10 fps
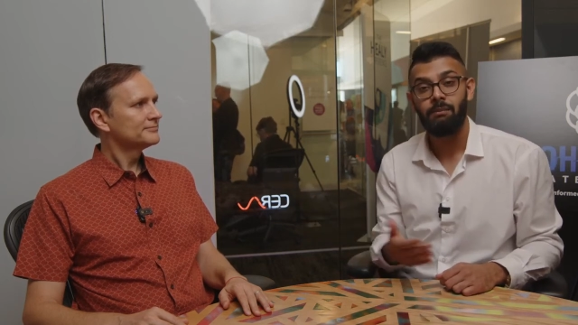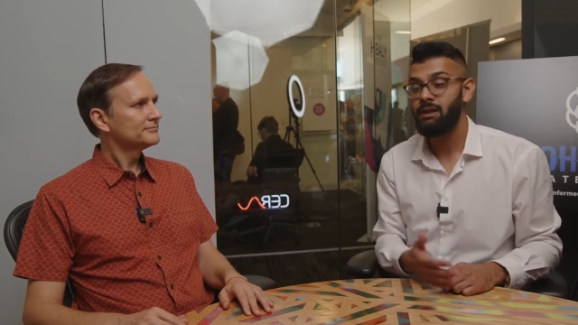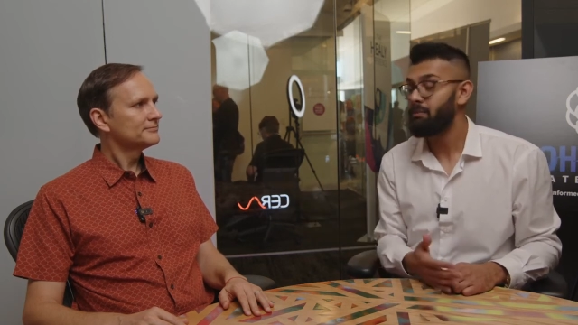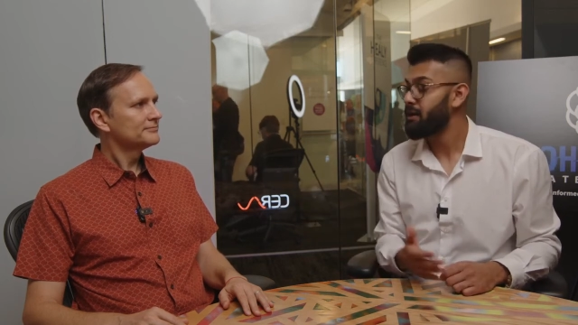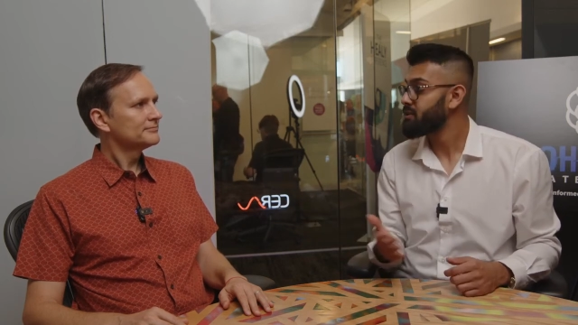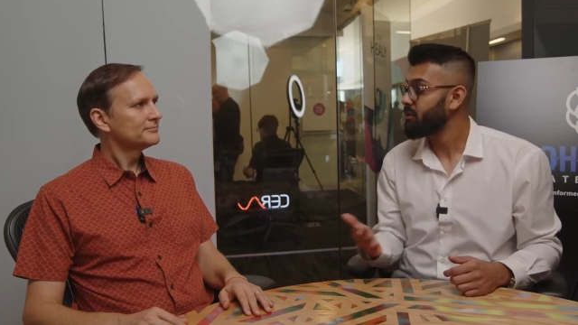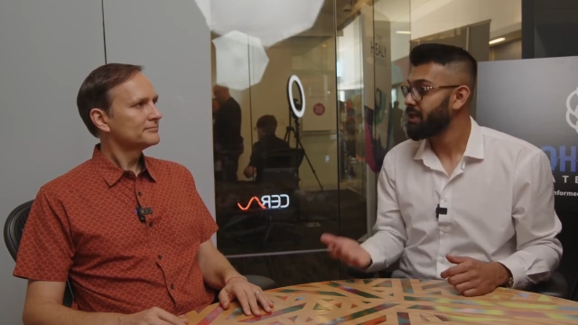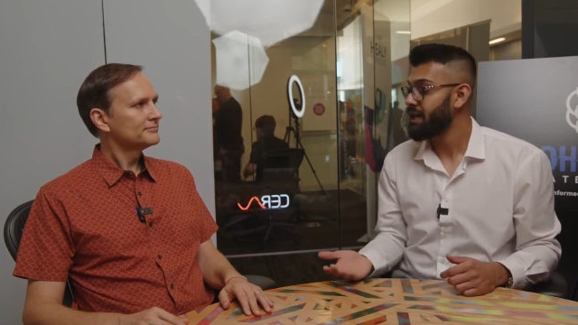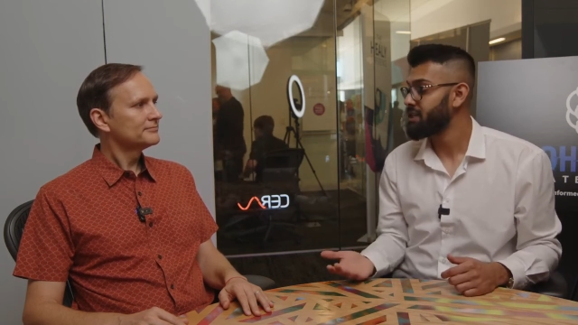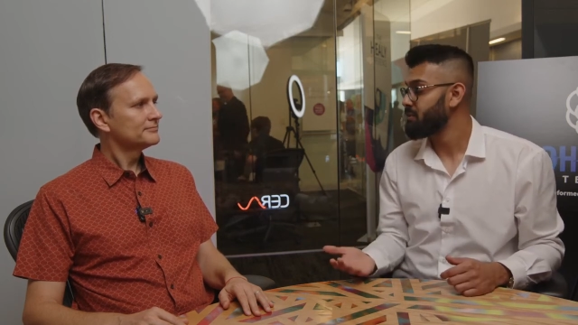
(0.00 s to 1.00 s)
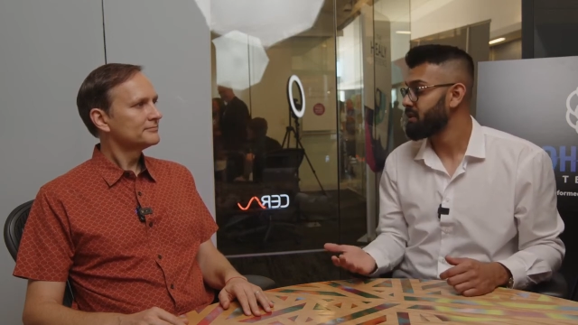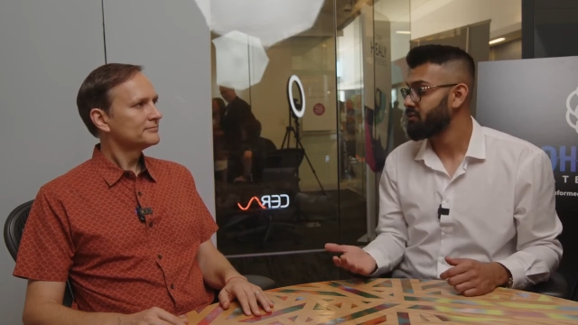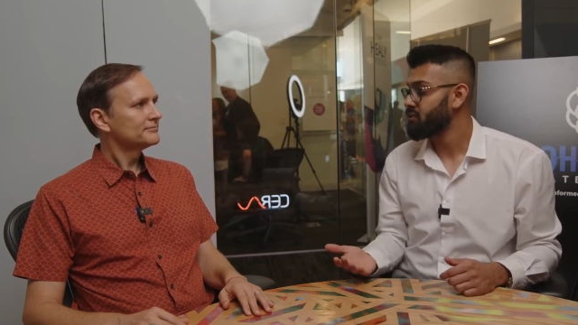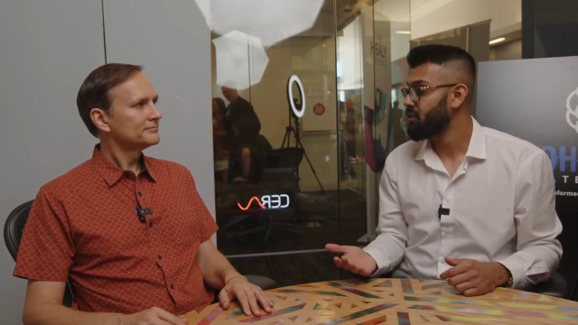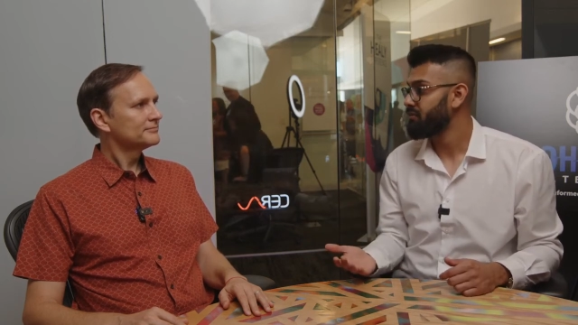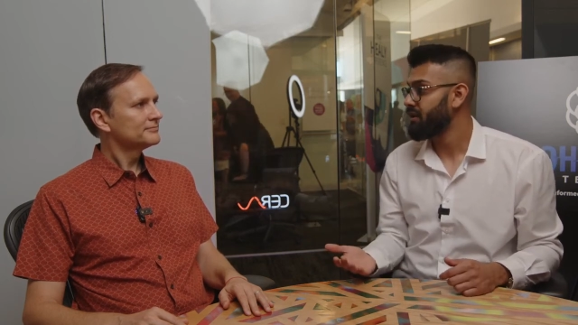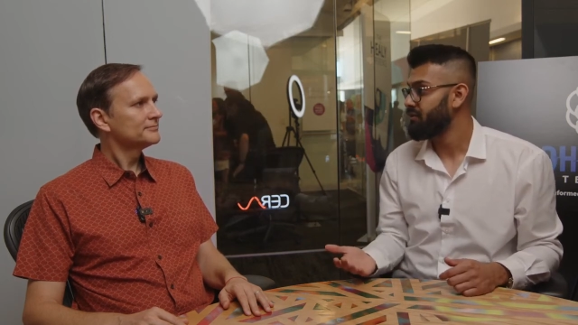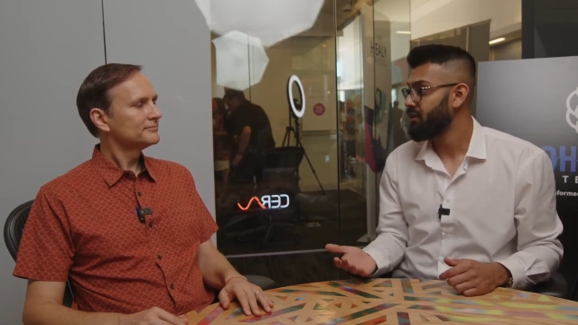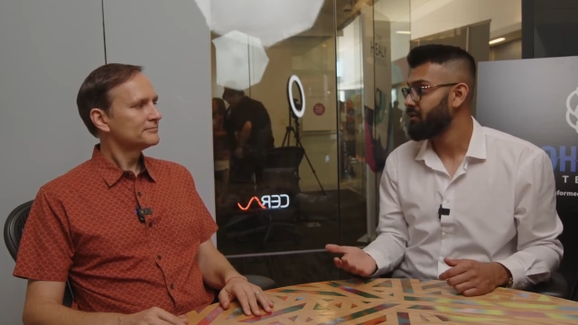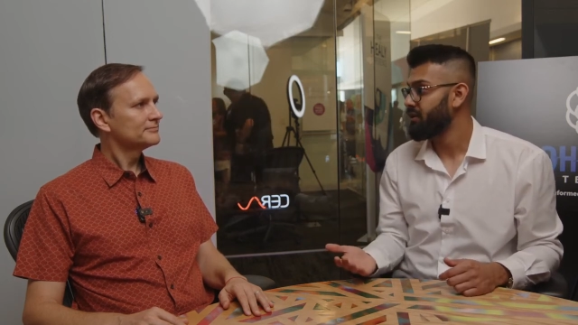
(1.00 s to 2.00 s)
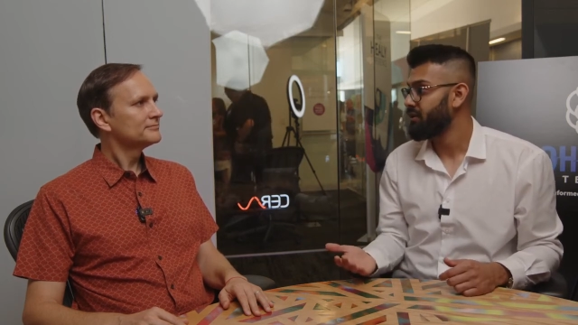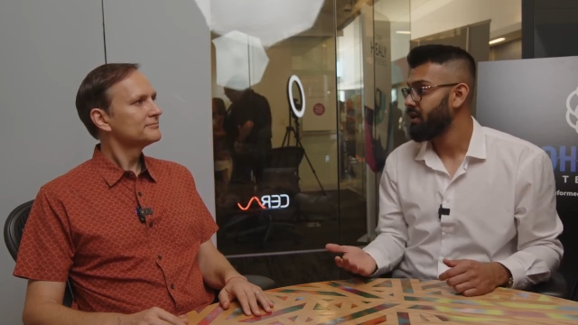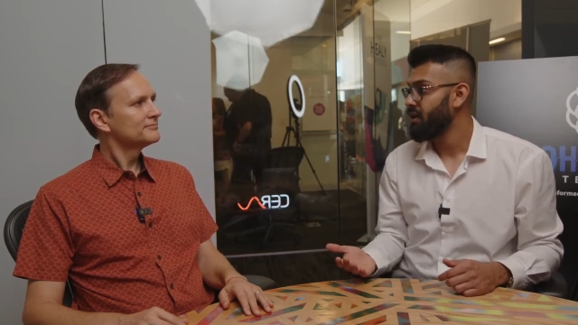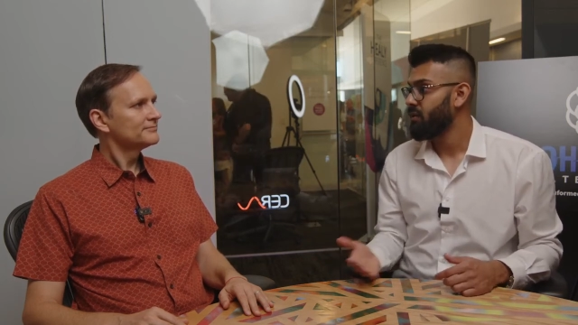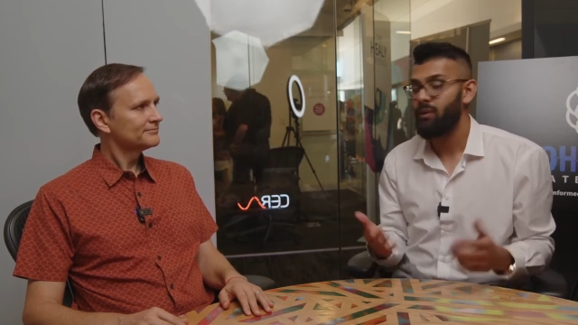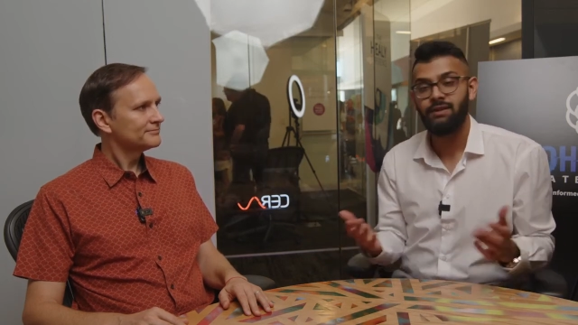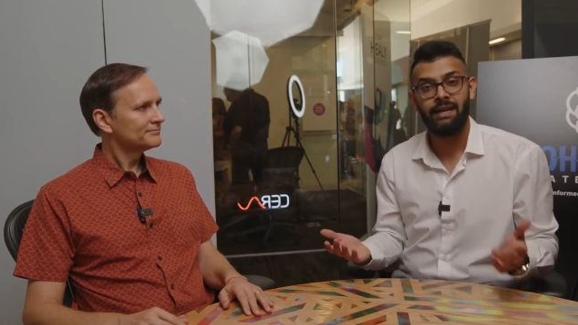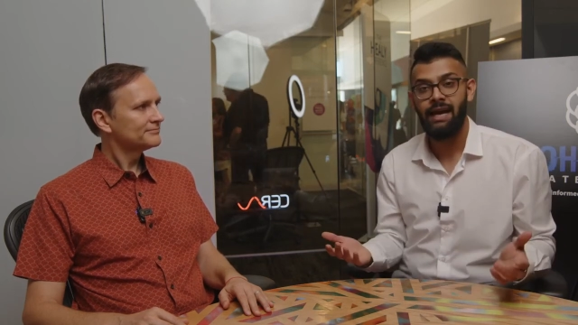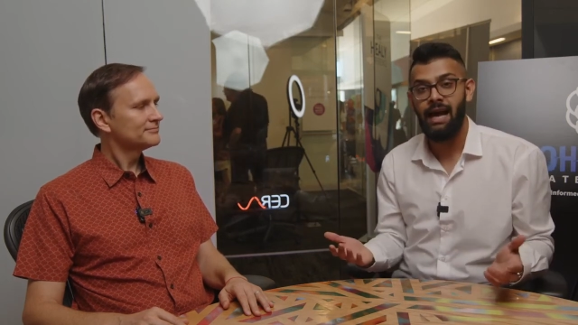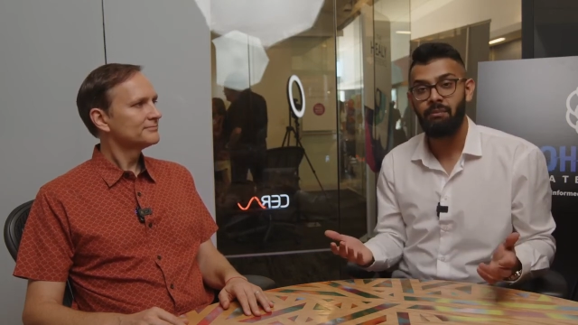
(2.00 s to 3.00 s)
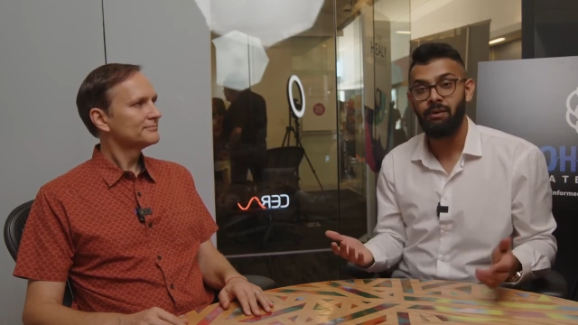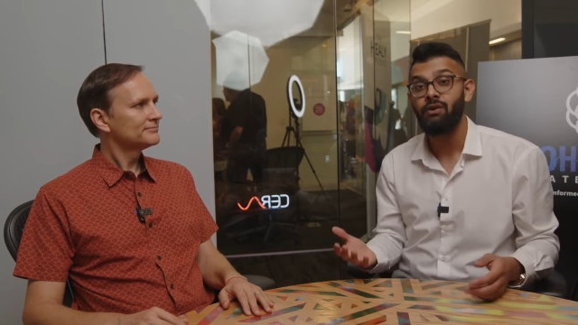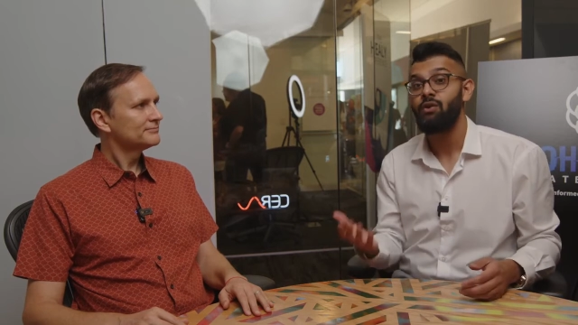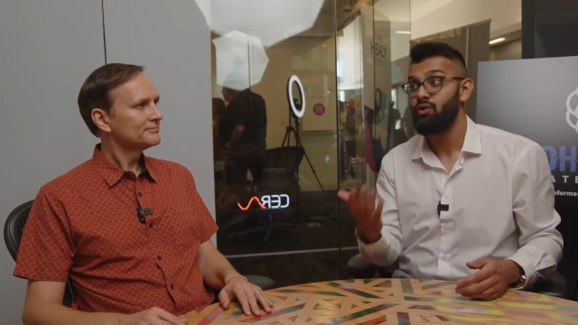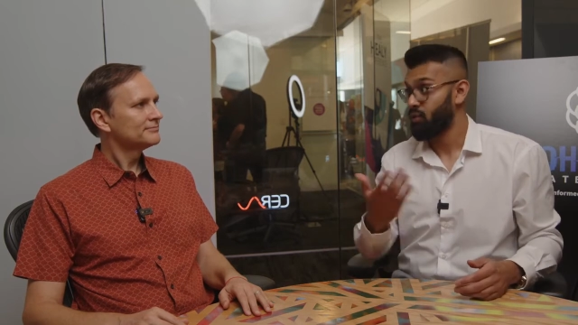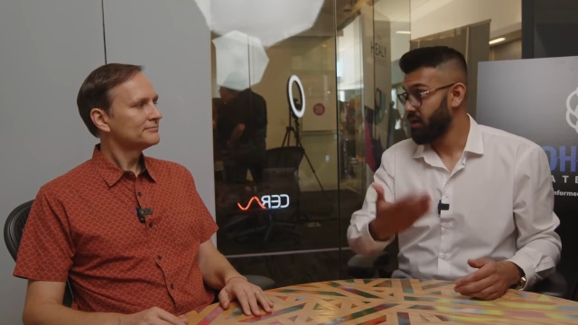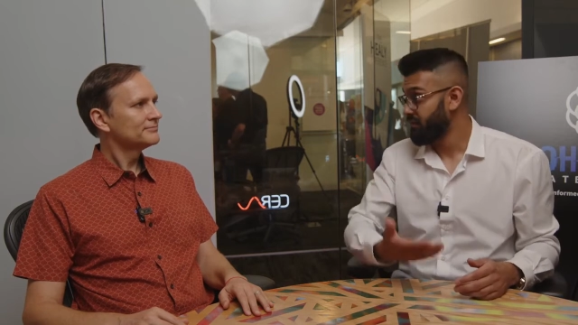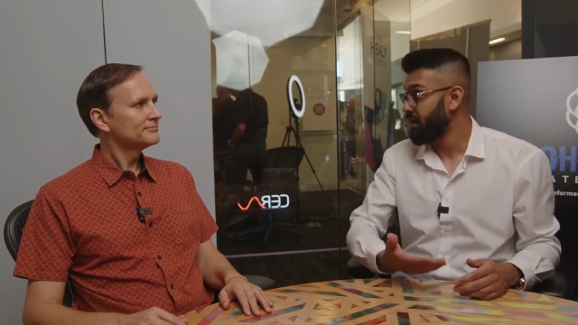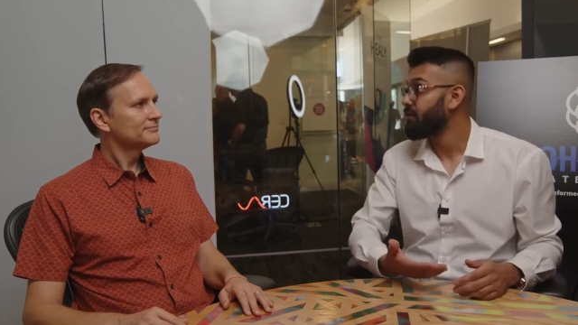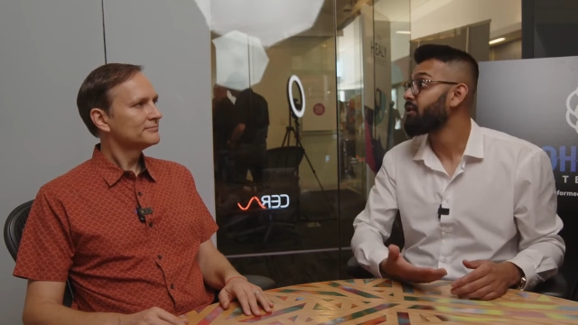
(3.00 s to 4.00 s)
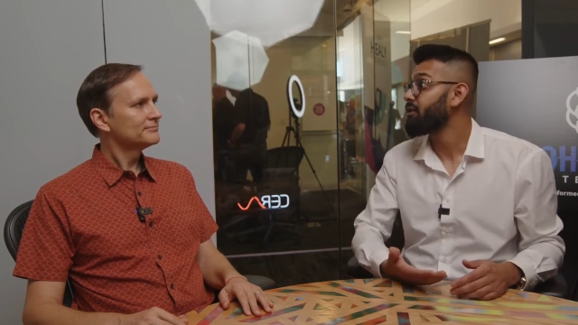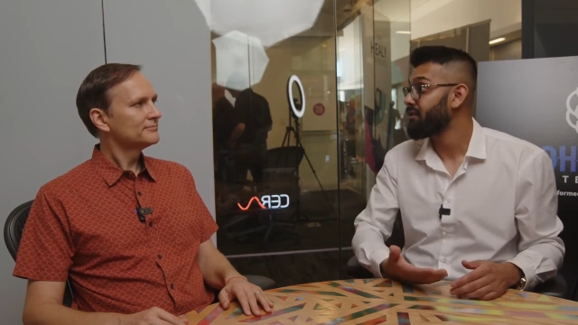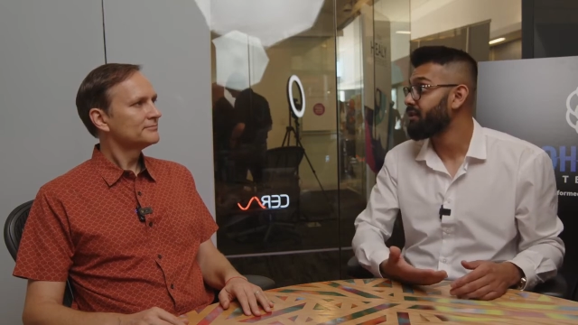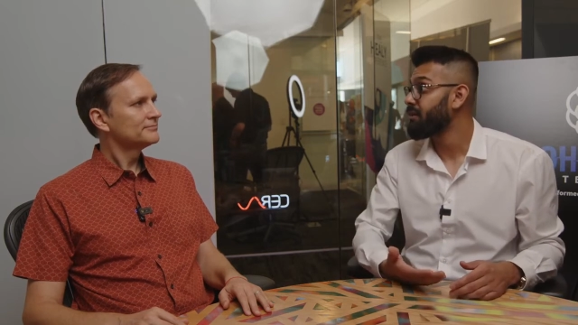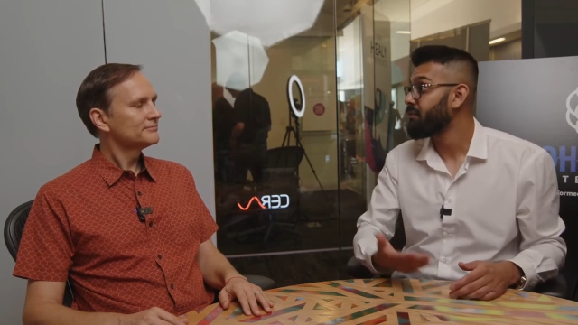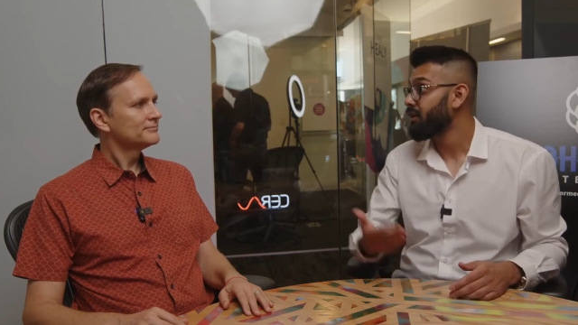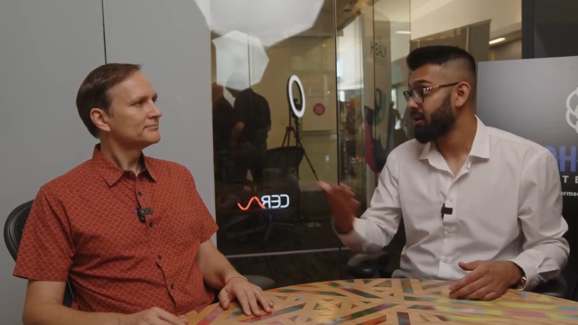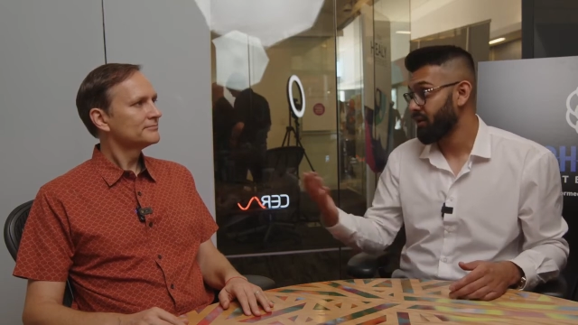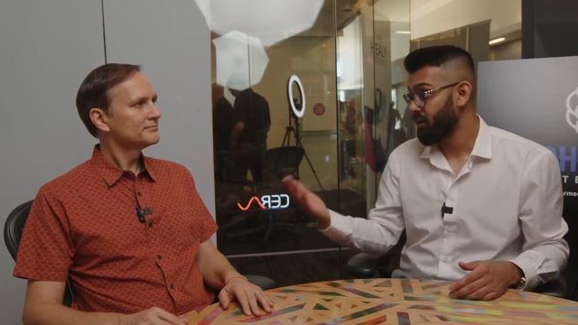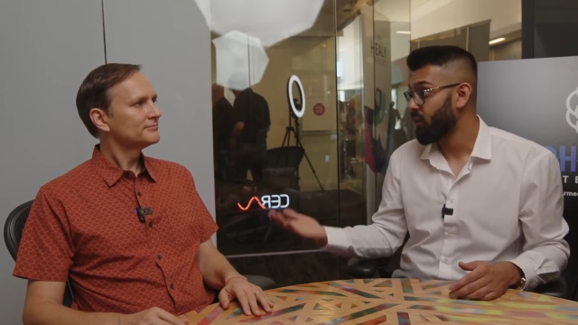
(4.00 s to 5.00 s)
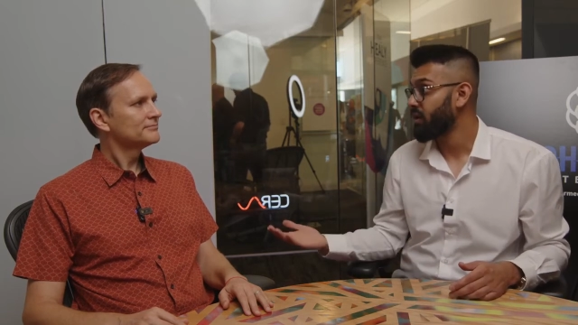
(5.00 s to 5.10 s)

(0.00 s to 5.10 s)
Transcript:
Speaker 1: but the bus only has space for twenty-five hundred. Well, what's going to happen? twenty-five hundred of them are going to go